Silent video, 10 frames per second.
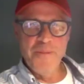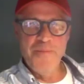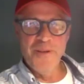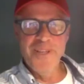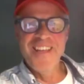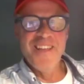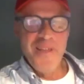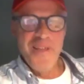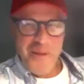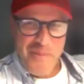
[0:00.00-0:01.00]
Bill,
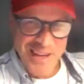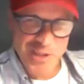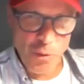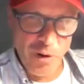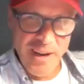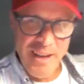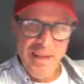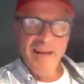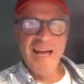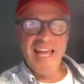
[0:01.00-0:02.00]
backstory,
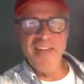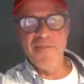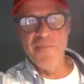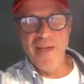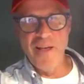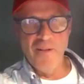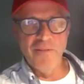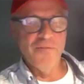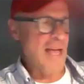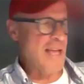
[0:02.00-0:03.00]
I gave him
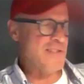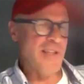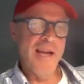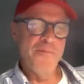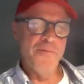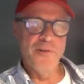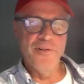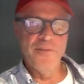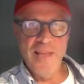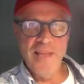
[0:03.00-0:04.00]
hell last night
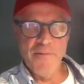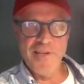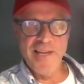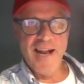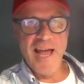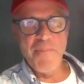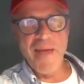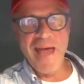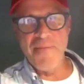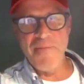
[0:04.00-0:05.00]
for never saying hi,
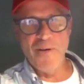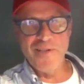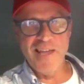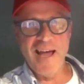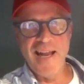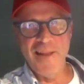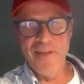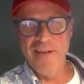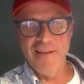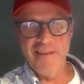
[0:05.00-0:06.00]
Matt. They always say hi to
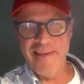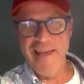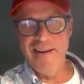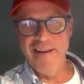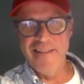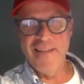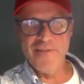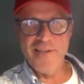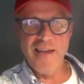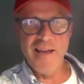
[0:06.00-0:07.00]
the candidate, never
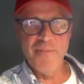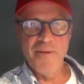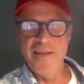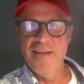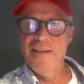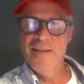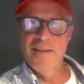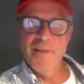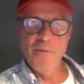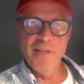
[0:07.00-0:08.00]
say hi to me.
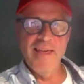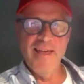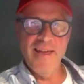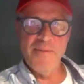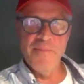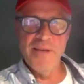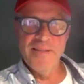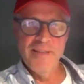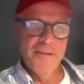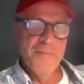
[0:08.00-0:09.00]
I'm like, what the heck, man?